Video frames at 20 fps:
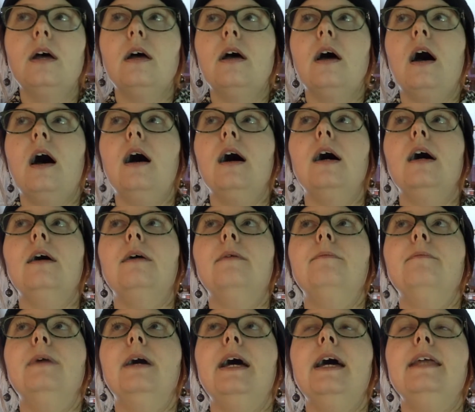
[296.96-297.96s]

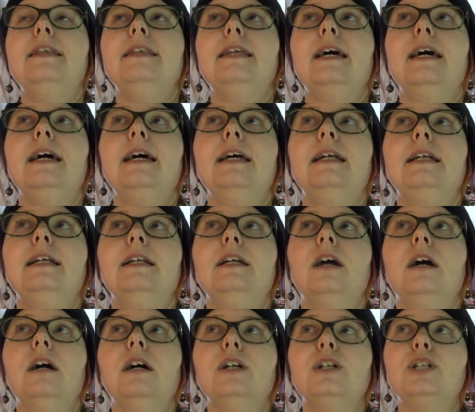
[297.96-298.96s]
And then
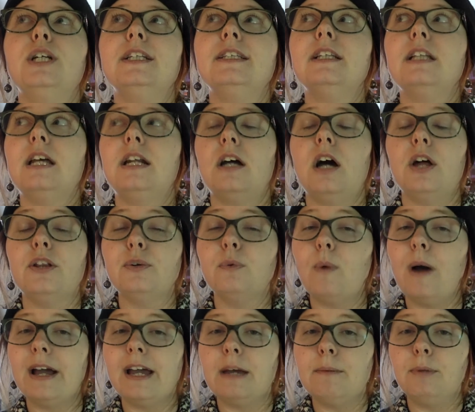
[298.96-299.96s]
she has a lot of other
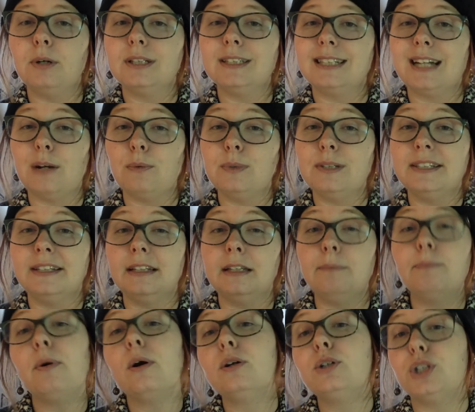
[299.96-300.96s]
YA books that I recently
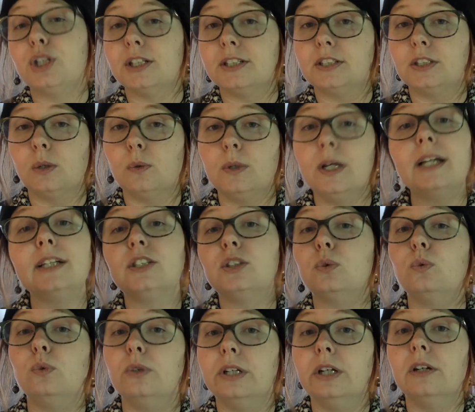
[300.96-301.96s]
purchased, so next
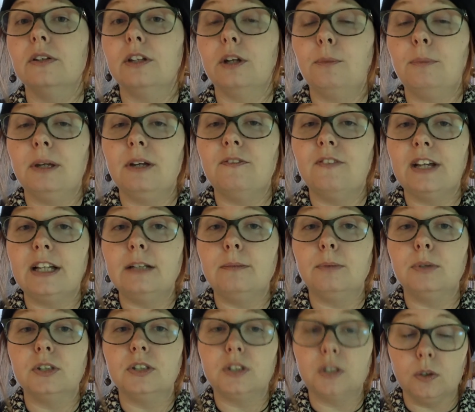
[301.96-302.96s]
school year they'll be
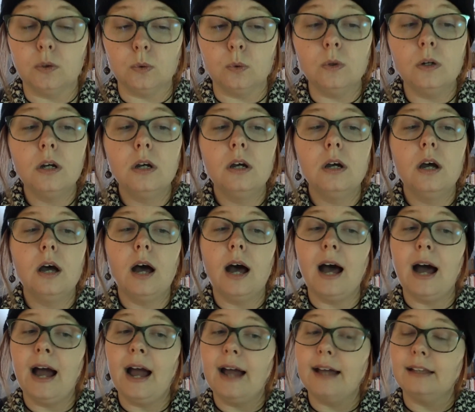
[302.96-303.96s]
available too. I highly